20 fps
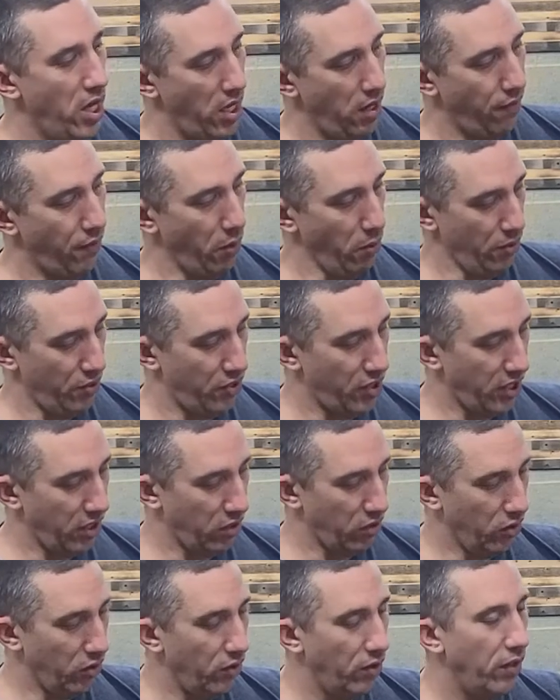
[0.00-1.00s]
If you were
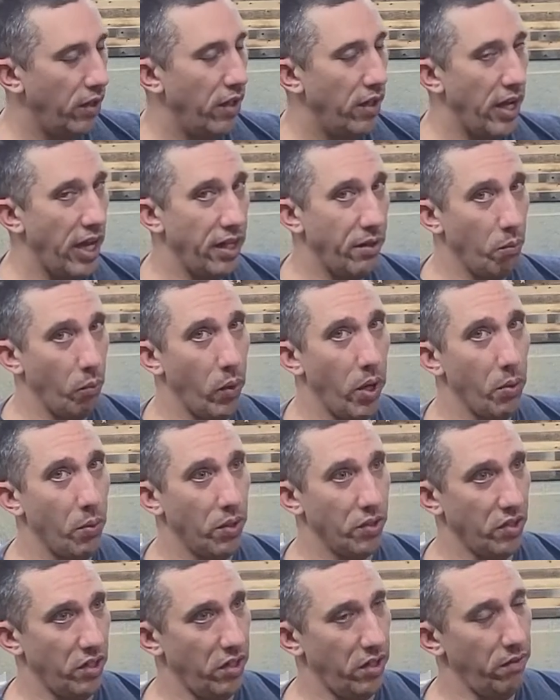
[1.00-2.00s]
single and weight
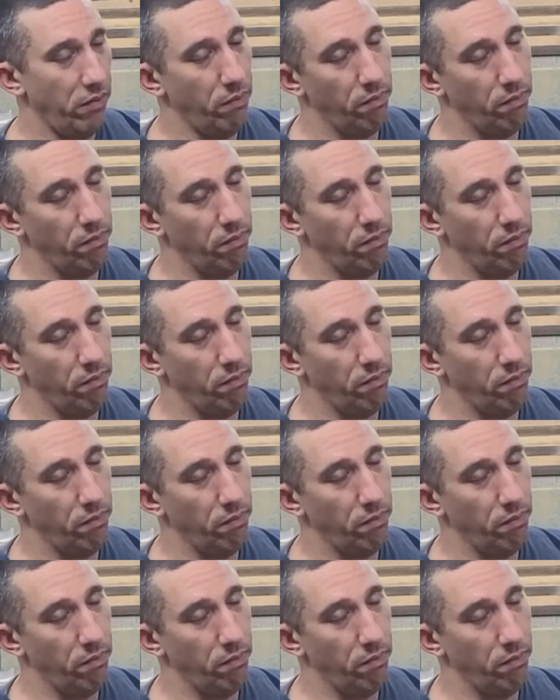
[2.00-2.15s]
wasn't